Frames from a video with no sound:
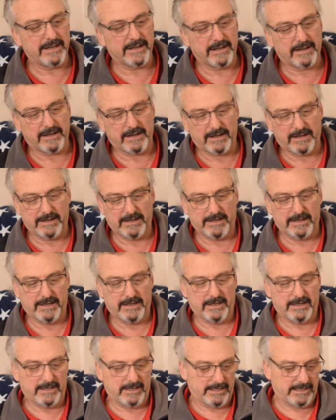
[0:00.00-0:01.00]
and
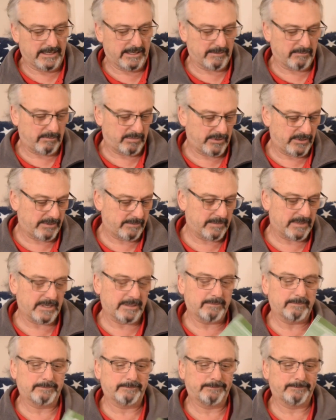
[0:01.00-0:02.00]
put them up.